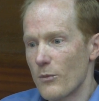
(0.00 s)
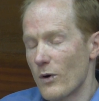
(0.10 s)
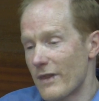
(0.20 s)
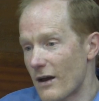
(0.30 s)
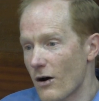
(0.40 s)

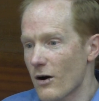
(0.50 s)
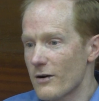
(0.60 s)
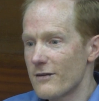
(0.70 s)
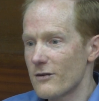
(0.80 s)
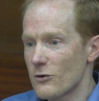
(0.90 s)
When they
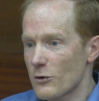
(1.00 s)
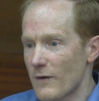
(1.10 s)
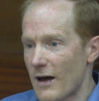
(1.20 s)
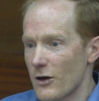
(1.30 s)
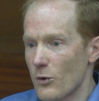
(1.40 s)
are easier to
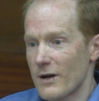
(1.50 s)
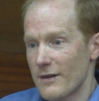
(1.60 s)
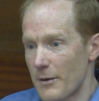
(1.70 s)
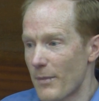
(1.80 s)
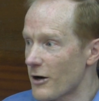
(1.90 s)

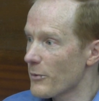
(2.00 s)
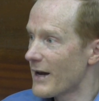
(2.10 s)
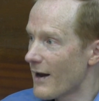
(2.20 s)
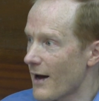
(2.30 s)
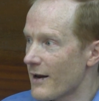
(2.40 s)
evaluate, they may or
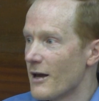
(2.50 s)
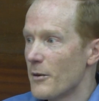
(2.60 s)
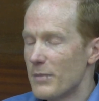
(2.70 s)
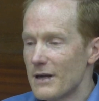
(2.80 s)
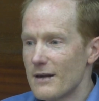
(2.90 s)
may not
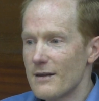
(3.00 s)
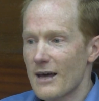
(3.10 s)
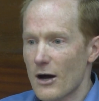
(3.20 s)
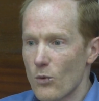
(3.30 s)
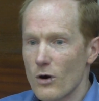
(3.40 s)
be
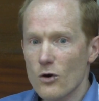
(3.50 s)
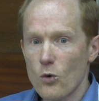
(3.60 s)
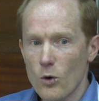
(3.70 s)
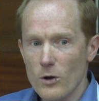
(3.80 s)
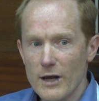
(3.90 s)
that well
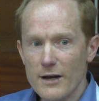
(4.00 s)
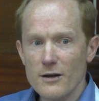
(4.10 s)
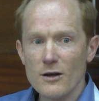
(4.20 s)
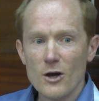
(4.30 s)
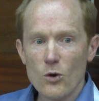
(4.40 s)

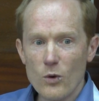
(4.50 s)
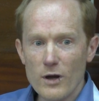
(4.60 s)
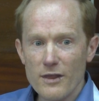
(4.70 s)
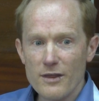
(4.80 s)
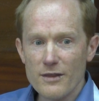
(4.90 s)
correlated
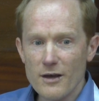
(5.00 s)
with